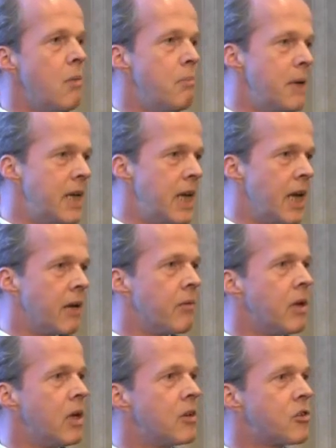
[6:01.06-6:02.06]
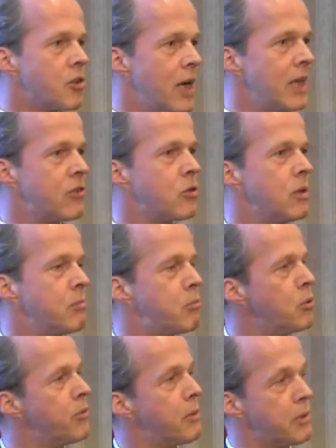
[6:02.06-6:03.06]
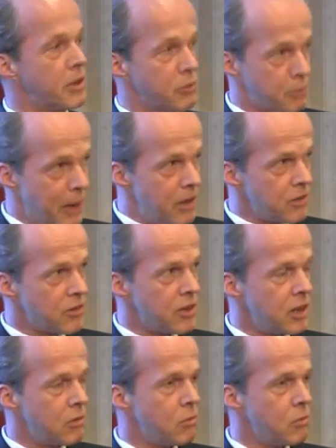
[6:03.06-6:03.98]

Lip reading: meaning trying to improve the transparency.